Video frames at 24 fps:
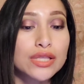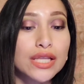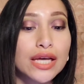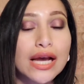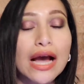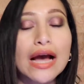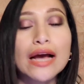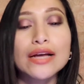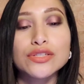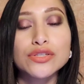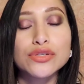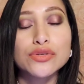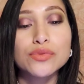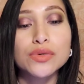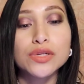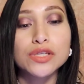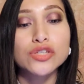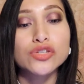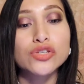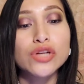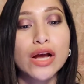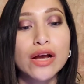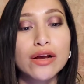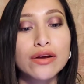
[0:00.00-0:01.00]
Like, I do want to
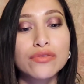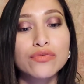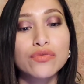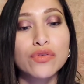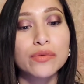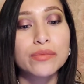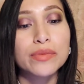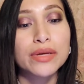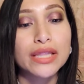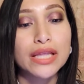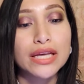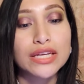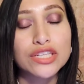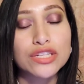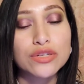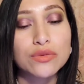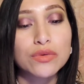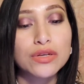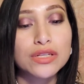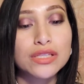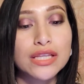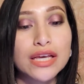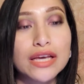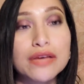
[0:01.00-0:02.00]
try her formulation
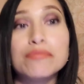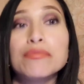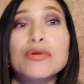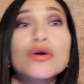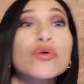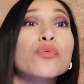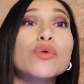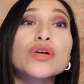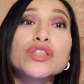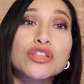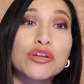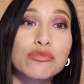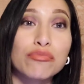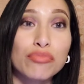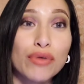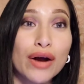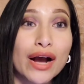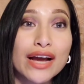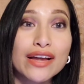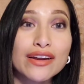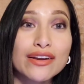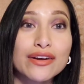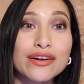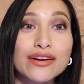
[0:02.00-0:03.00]
one day, but with the
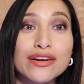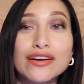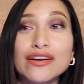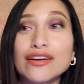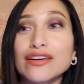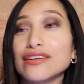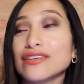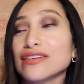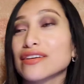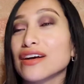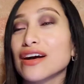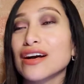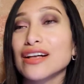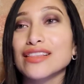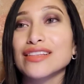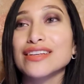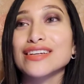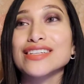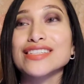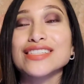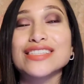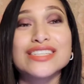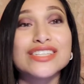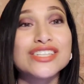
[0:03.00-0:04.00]
brighter
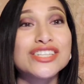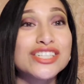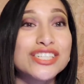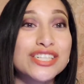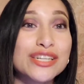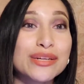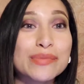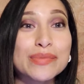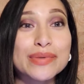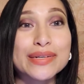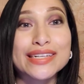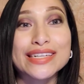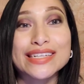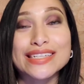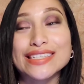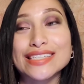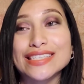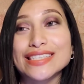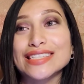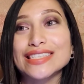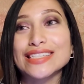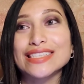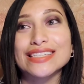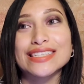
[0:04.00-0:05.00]
colors, the
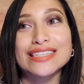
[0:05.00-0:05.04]
shimmers,